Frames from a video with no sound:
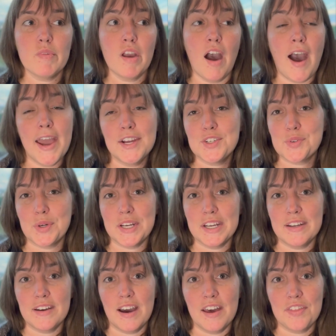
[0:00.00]
I enjoyed
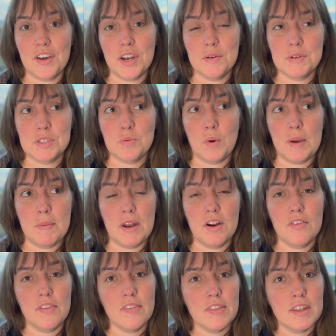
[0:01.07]
it. I thought it was way better
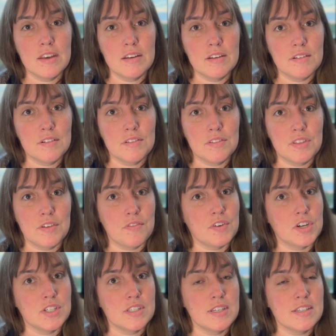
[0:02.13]
than the
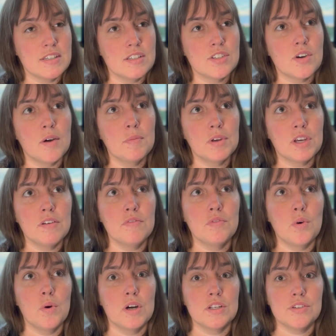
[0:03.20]
first season. So I'm looking
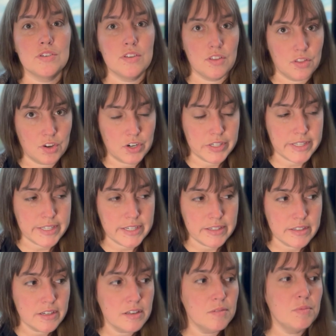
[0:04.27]
forward to the third
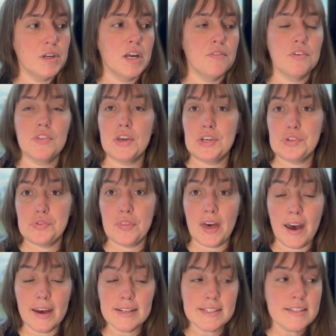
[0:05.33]
season whenever they do
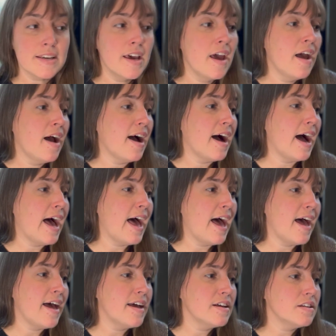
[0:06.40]
that.
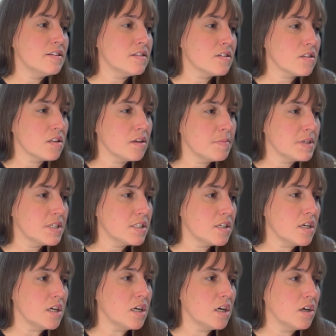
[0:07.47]
And let me
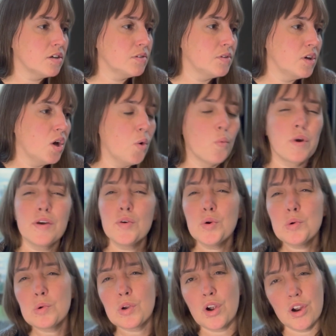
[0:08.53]
see. We
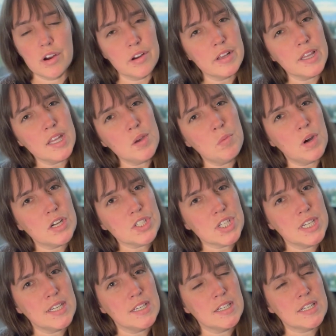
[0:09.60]
are currently
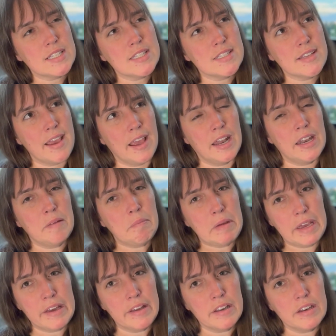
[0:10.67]
watching
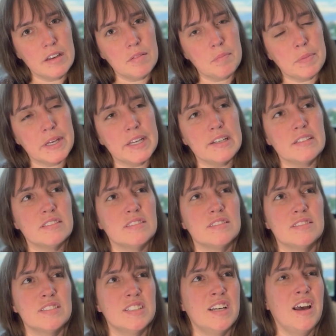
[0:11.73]
Sandman, but
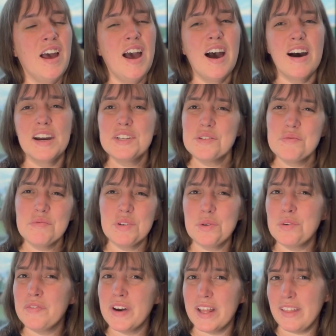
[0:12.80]
I don't know
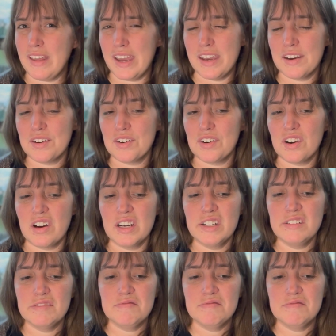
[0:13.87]
if I like it or not.